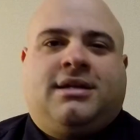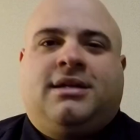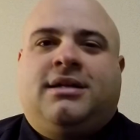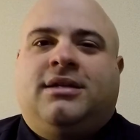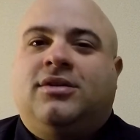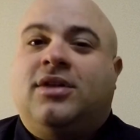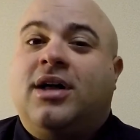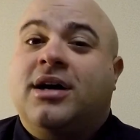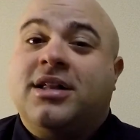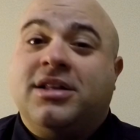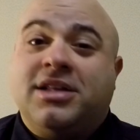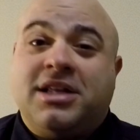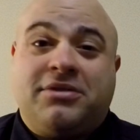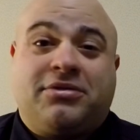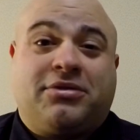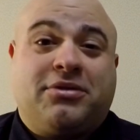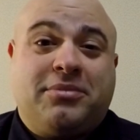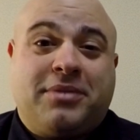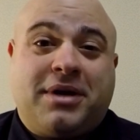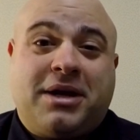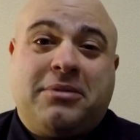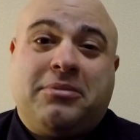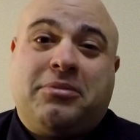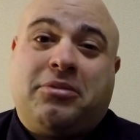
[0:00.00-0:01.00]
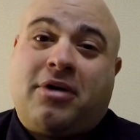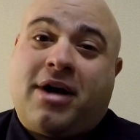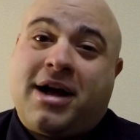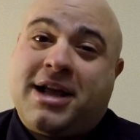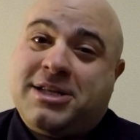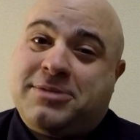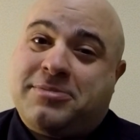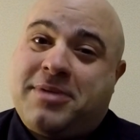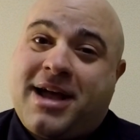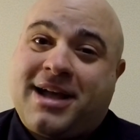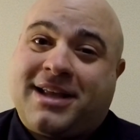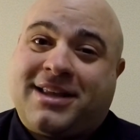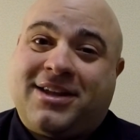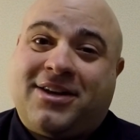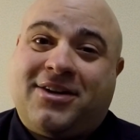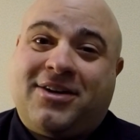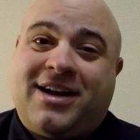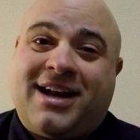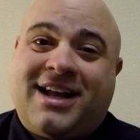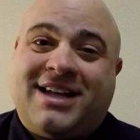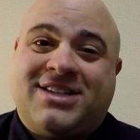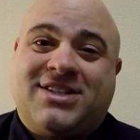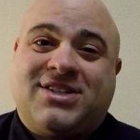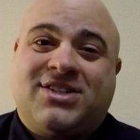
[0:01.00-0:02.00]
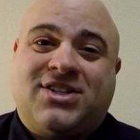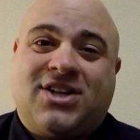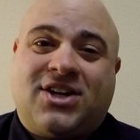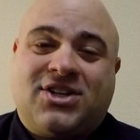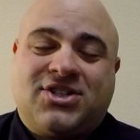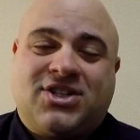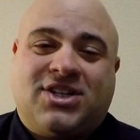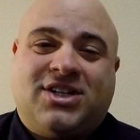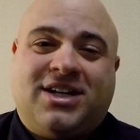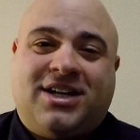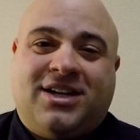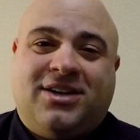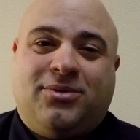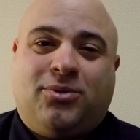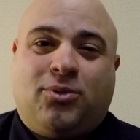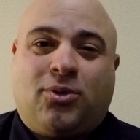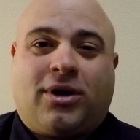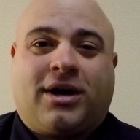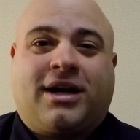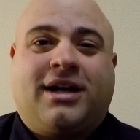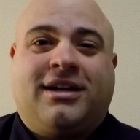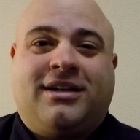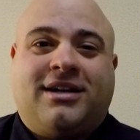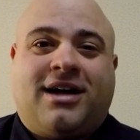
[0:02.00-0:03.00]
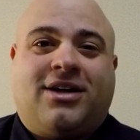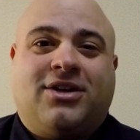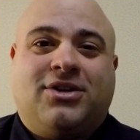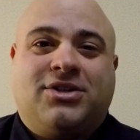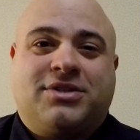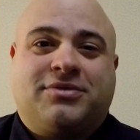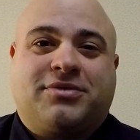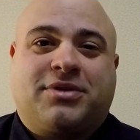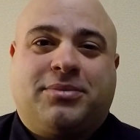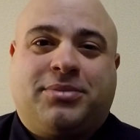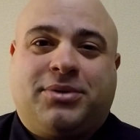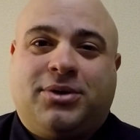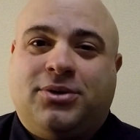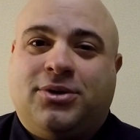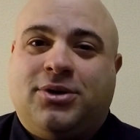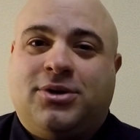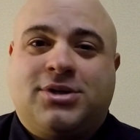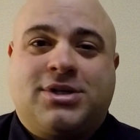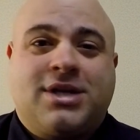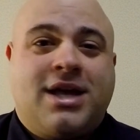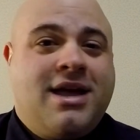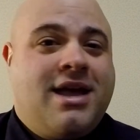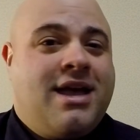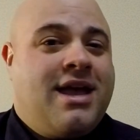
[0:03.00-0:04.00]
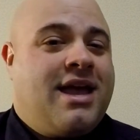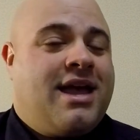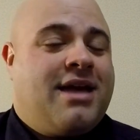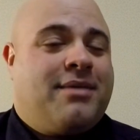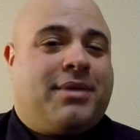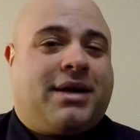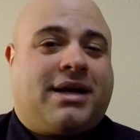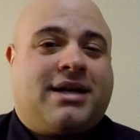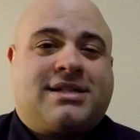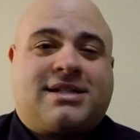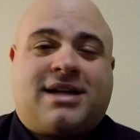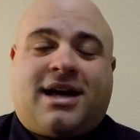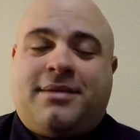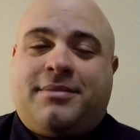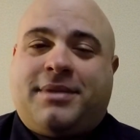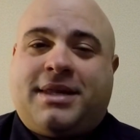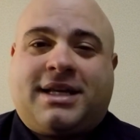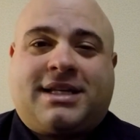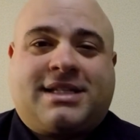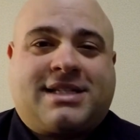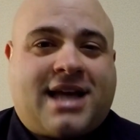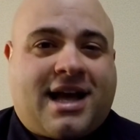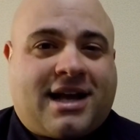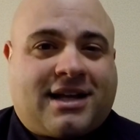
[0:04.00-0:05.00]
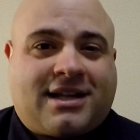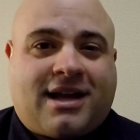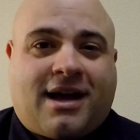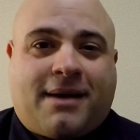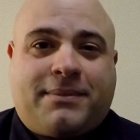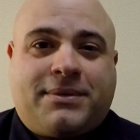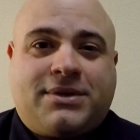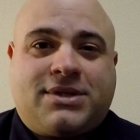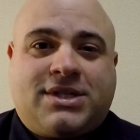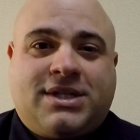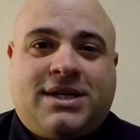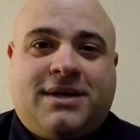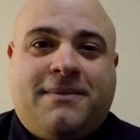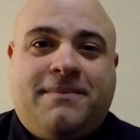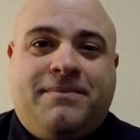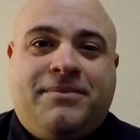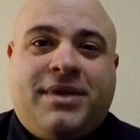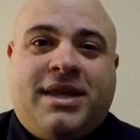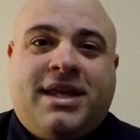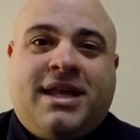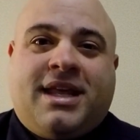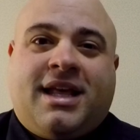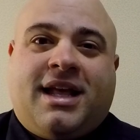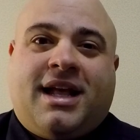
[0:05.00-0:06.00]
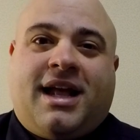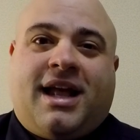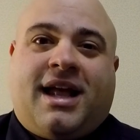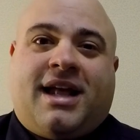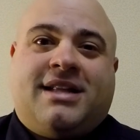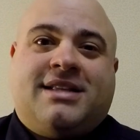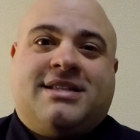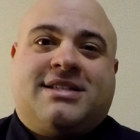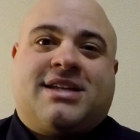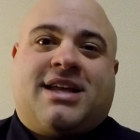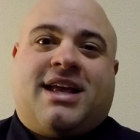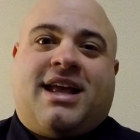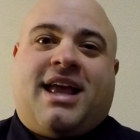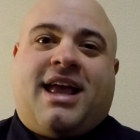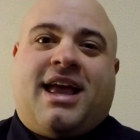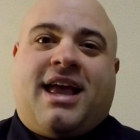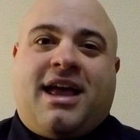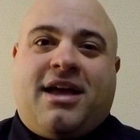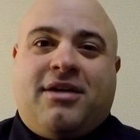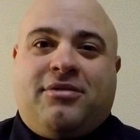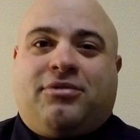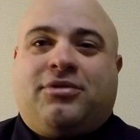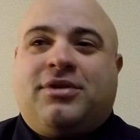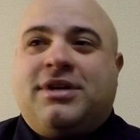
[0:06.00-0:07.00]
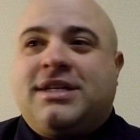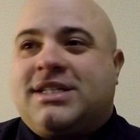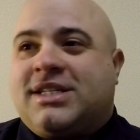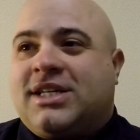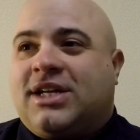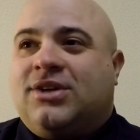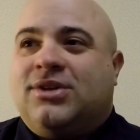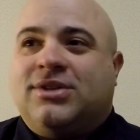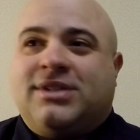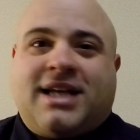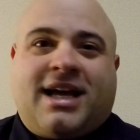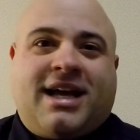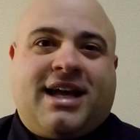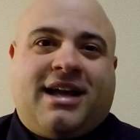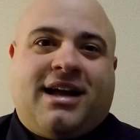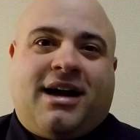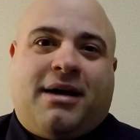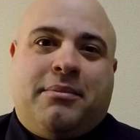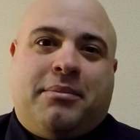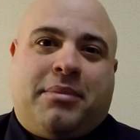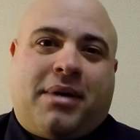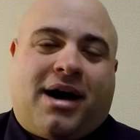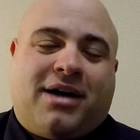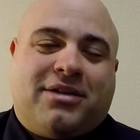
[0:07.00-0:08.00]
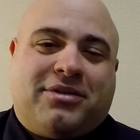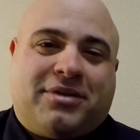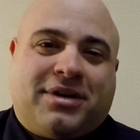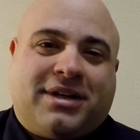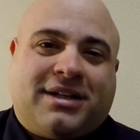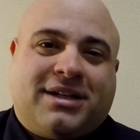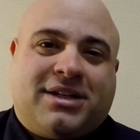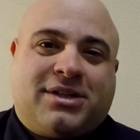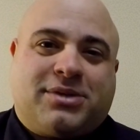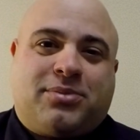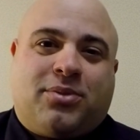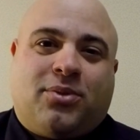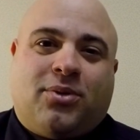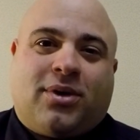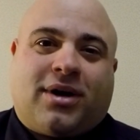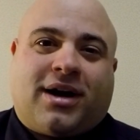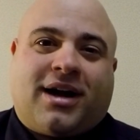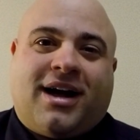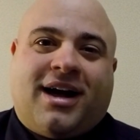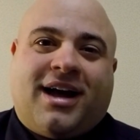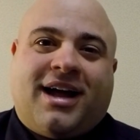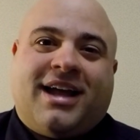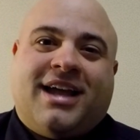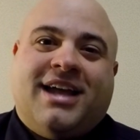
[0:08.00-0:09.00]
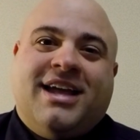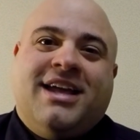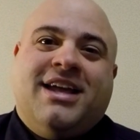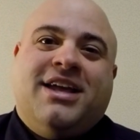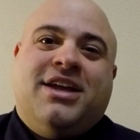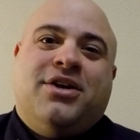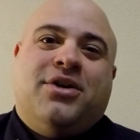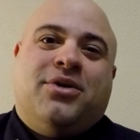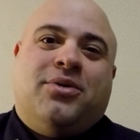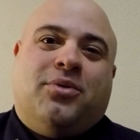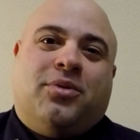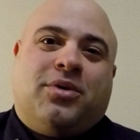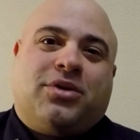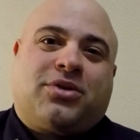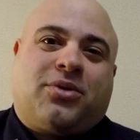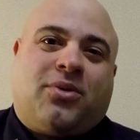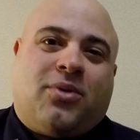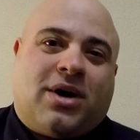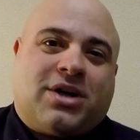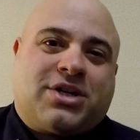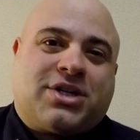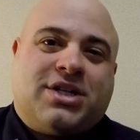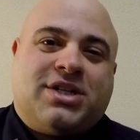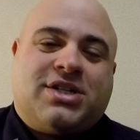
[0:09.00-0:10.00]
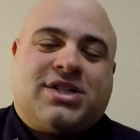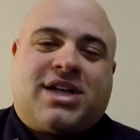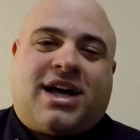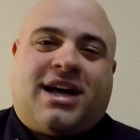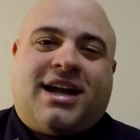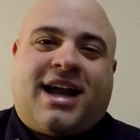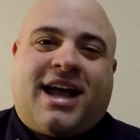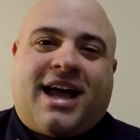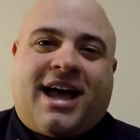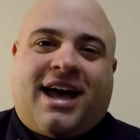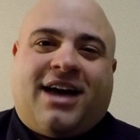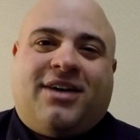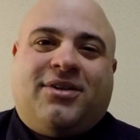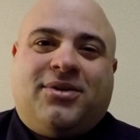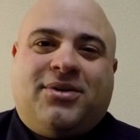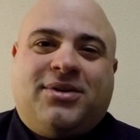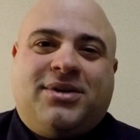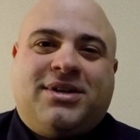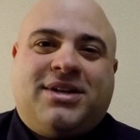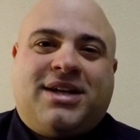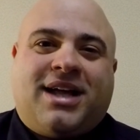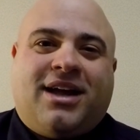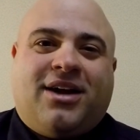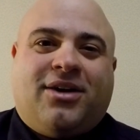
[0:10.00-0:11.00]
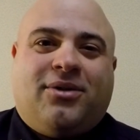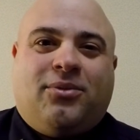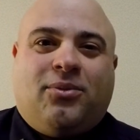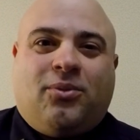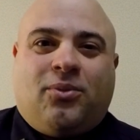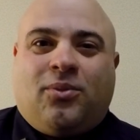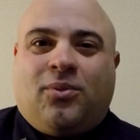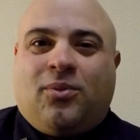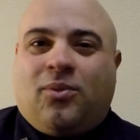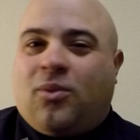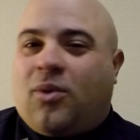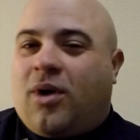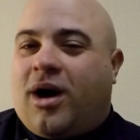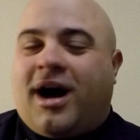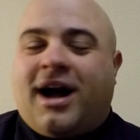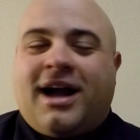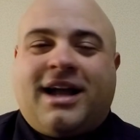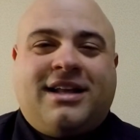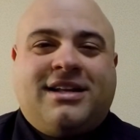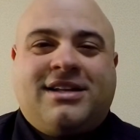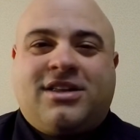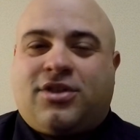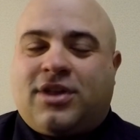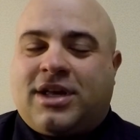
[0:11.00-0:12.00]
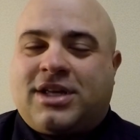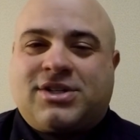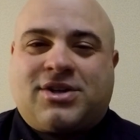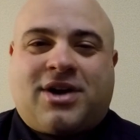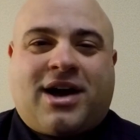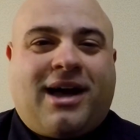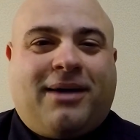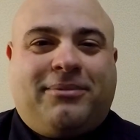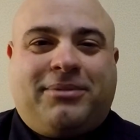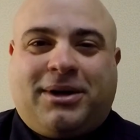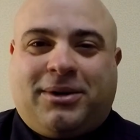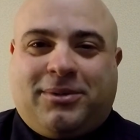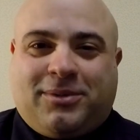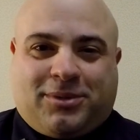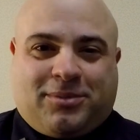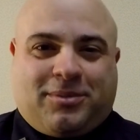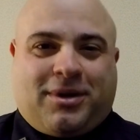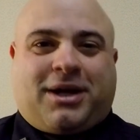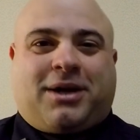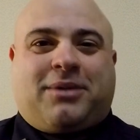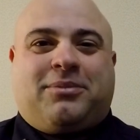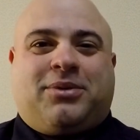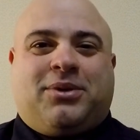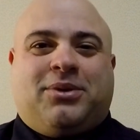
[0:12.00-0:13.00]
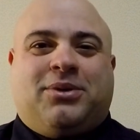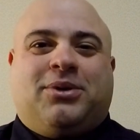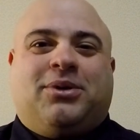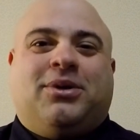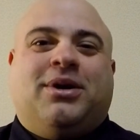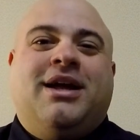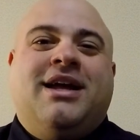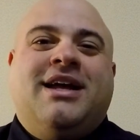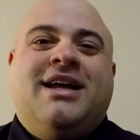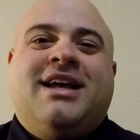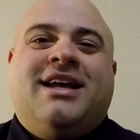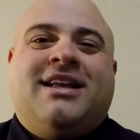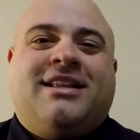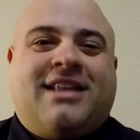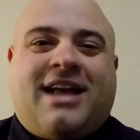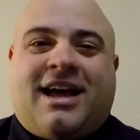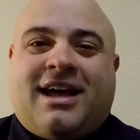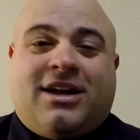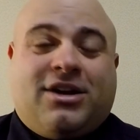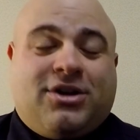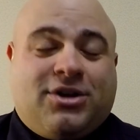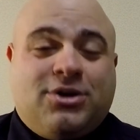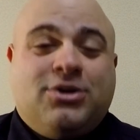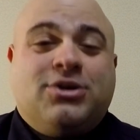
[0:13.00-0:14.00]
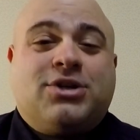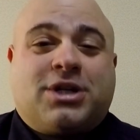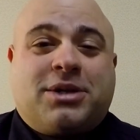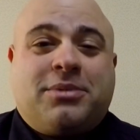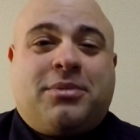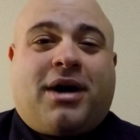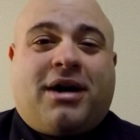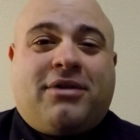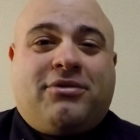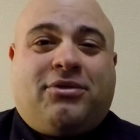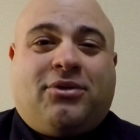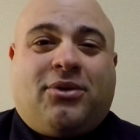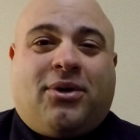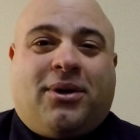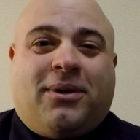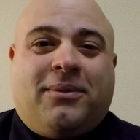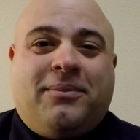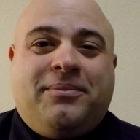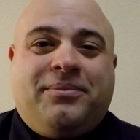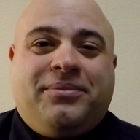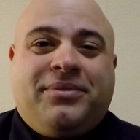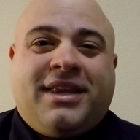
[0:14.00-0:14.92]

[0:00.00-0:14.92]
Luckily for me, Brian's back there and has such a working knowledge of computers because I am the exact opposite. And every single day, I'm bothering this poor guy with questions on how and why things are happening with my computer that are usually my fault.